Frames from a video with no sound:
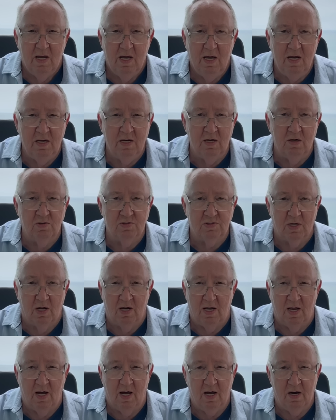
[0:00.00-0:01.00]
He knows a
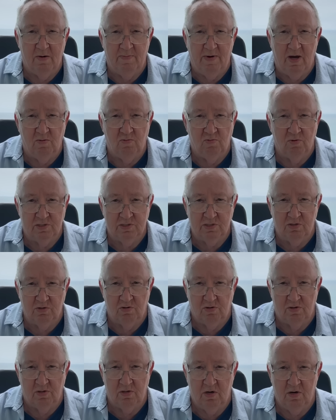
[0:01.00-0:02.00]
lot about what's
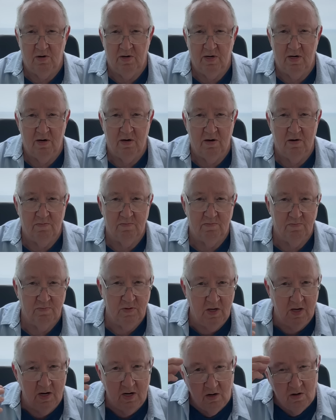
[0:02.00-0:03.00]
going on here,
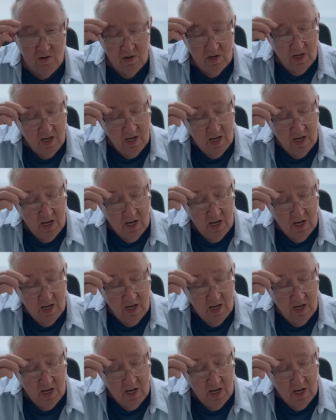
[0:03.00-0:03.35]
And